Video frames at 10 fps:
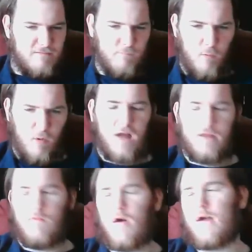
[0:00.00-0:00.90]

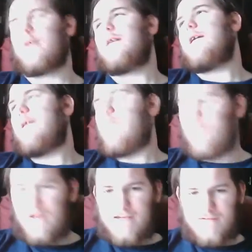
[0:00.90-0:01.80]
morality-wise,
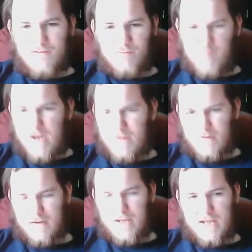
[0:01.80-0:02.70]
but he's just
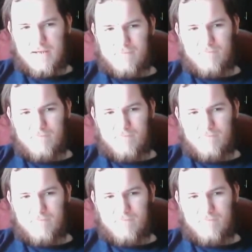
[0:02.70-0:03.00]
weird. Like,